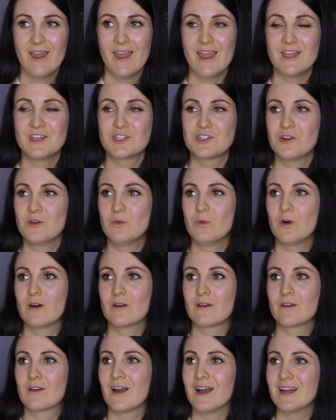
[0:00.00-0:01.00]
And do you know
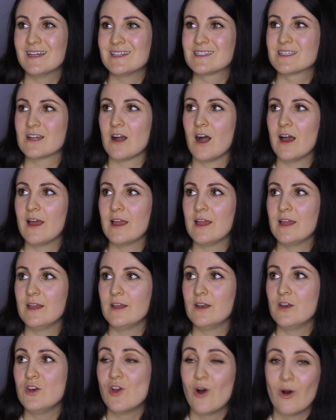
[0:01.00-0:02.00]
what, guys,
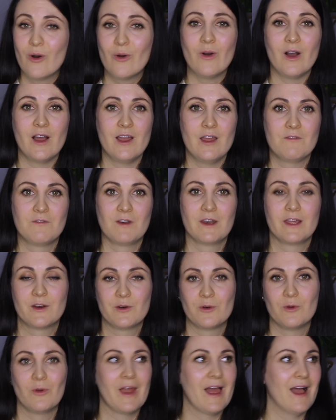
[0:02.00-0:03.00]
I know I have let
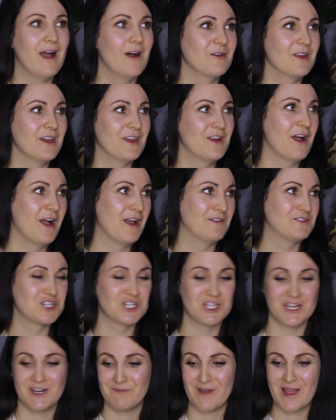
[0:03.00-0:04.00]
it all out and I've
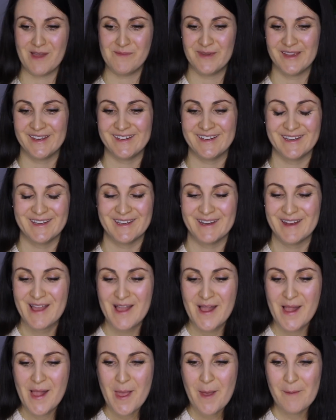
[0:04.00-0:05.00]
shared my opinion,
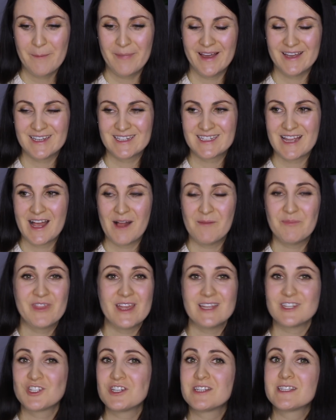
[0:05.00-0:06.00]
but
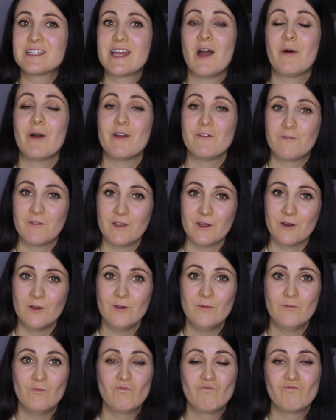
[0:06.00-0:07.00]
that's just how I
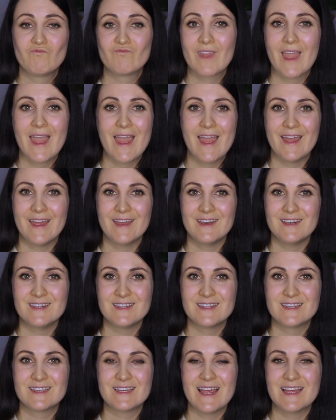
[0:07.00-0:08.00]
feel.
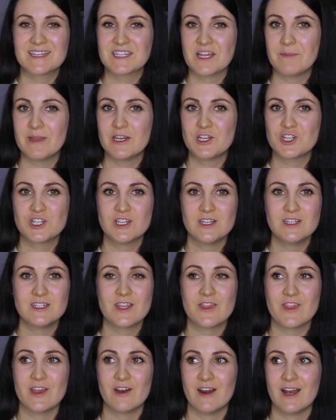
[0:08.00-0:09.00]
And as I mentioned,
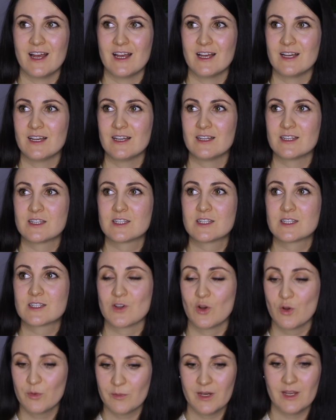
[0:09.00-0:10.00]
there are
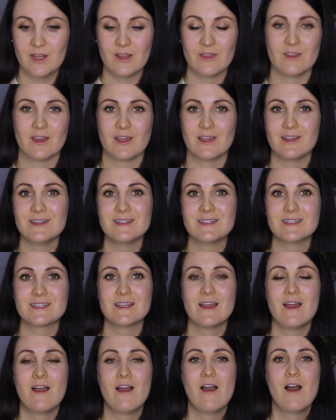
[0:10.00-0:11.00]
so many
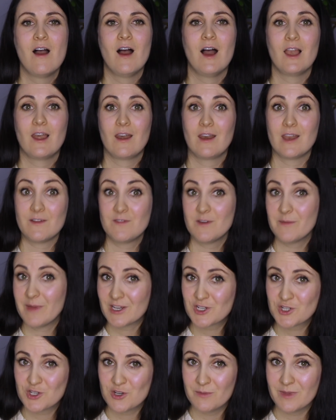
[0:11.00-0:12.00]
things I love
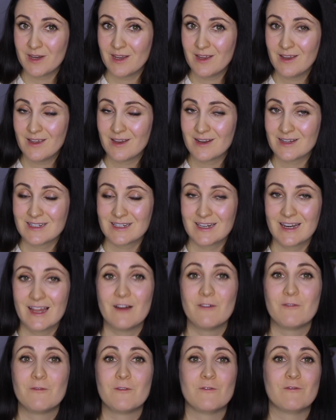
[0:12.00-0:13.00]
about Germany, and I
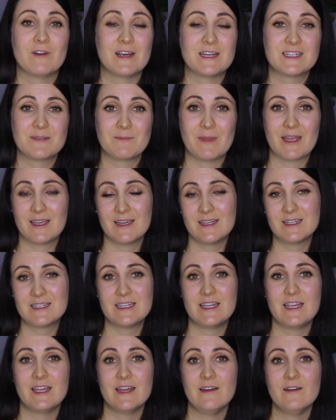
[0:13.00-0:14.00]
love raising my
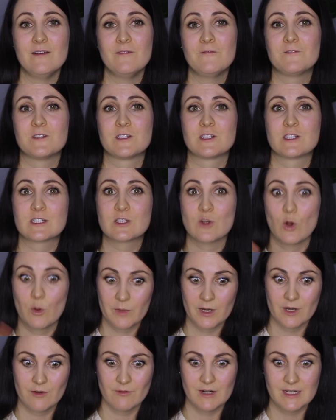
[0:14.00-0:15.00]
kids here for so
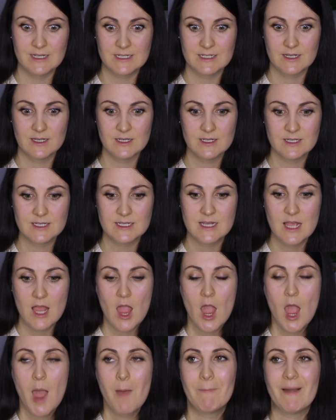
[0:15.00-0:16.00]
many reasons,
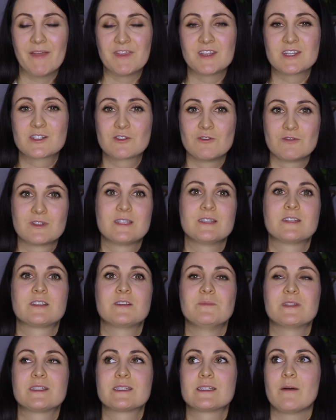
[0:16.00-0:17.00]
but the school
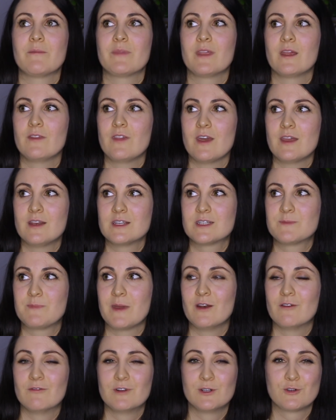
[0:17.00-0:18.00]
system is something that has
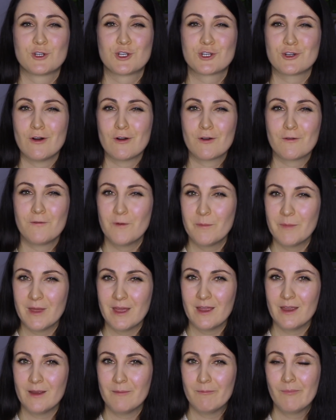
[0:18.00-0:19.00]
been a real shock for
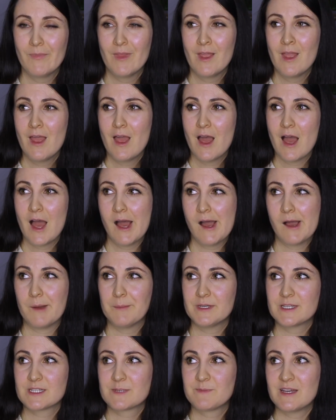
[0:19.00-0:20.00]
me.
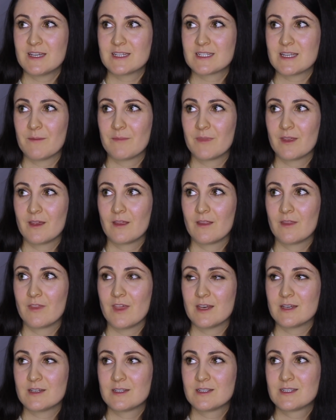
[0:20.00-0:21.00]
It's been something
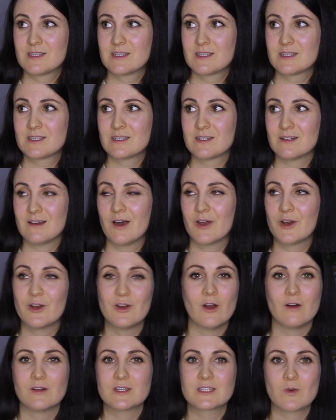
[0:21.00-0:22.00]
that's, I
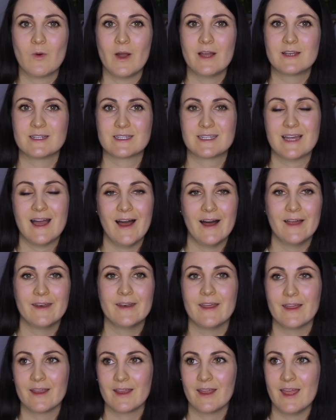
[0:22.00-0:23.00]
don't know, it's quite
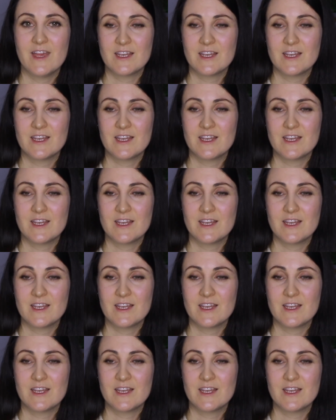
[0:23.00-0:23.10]
disheartening.